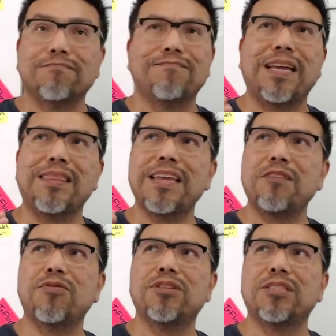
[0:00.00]
I think it
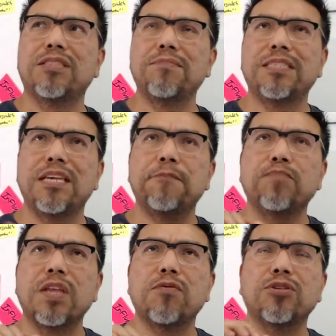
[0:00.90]
was. Let me see.
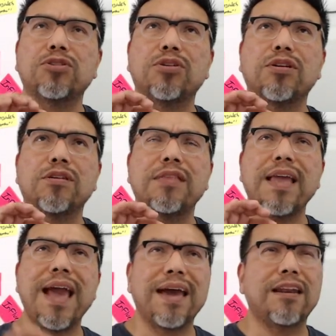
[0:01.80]
It was they
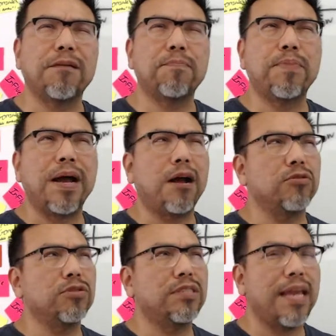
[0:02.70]
had
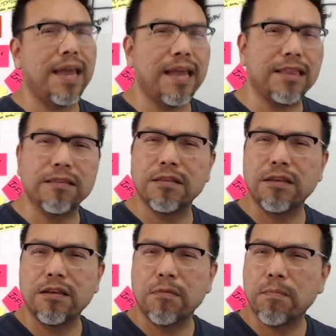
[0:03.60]
about 10
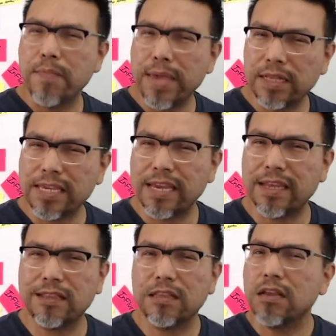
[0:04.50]

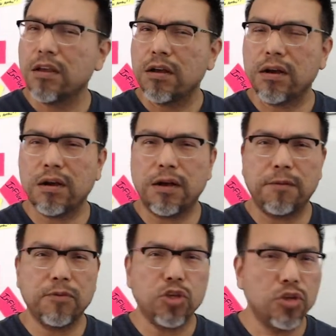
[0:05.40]
million um,
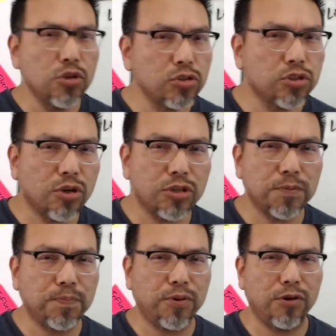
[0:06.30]
users
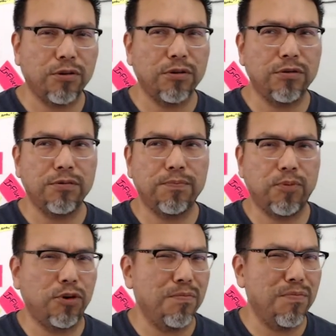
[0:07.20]
per
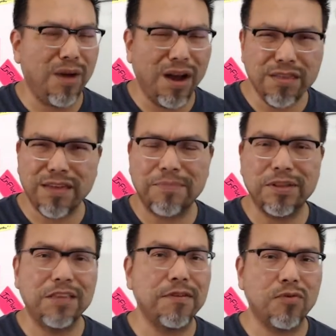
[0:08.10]
per month, I
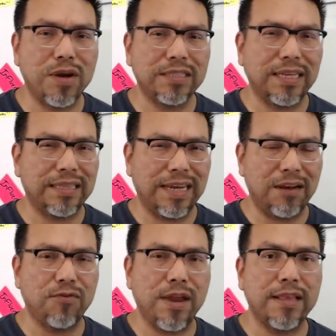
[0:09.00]
believe it was that, that I
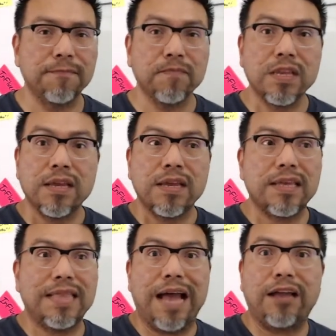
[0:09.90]
read,
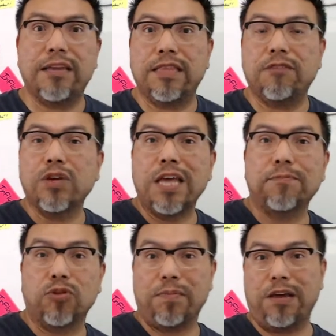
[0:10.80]
and, that, and they went up
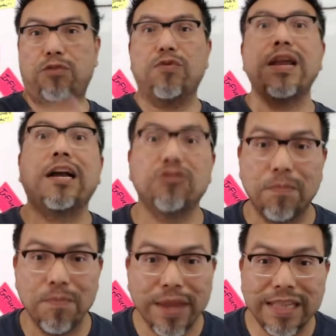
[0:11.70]
to about 300
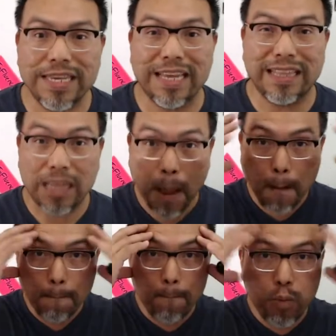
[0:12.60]
million.
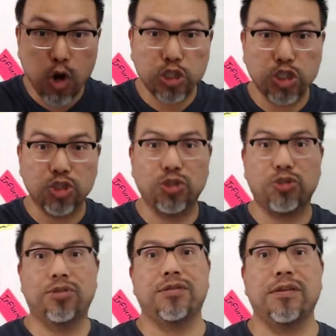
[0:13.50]
Push
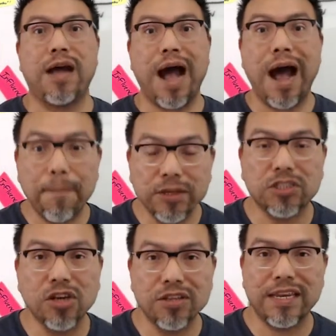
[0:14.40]

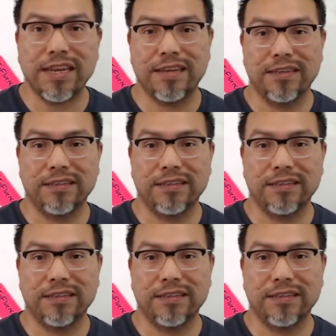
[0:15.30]
opportunity.